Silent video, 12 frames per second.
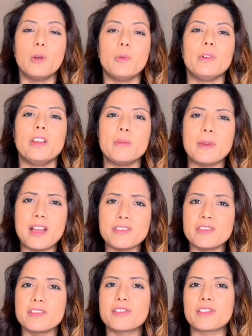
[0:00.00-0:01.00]
we
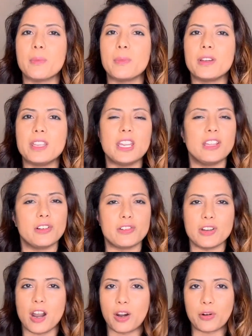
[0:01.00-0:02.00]
imagine somebody in a
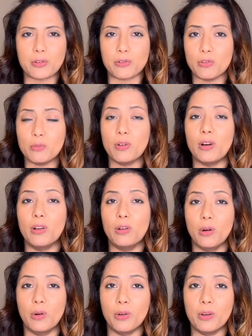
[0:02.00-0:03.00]
dark room
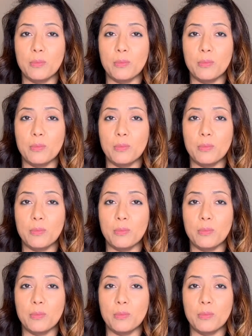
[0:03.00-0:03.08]
alone,